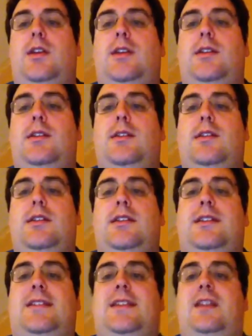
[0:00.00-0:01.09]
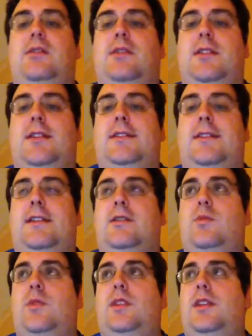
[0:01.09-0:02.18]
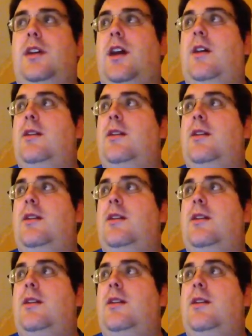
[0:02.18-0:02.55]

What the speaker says: Okay? Scarcity is the next one. That